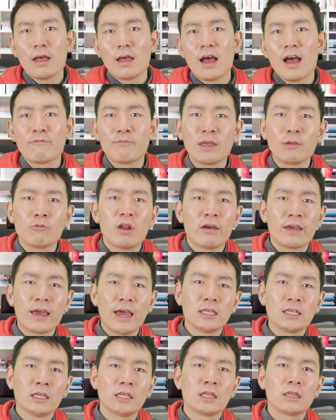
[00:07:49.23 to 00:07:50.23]
I've been
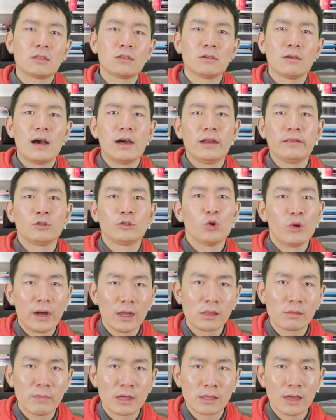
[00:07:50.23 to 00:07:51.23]
relocated to Ireland
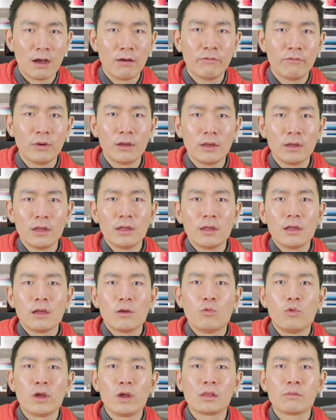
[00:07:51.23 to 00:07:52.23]
twice myself
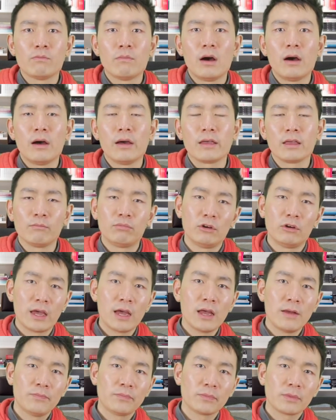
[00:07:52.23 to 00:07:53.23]
with my
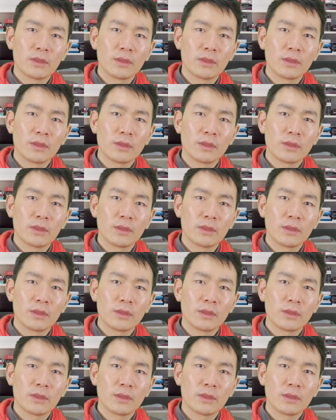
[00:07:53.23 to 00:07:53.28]
employer.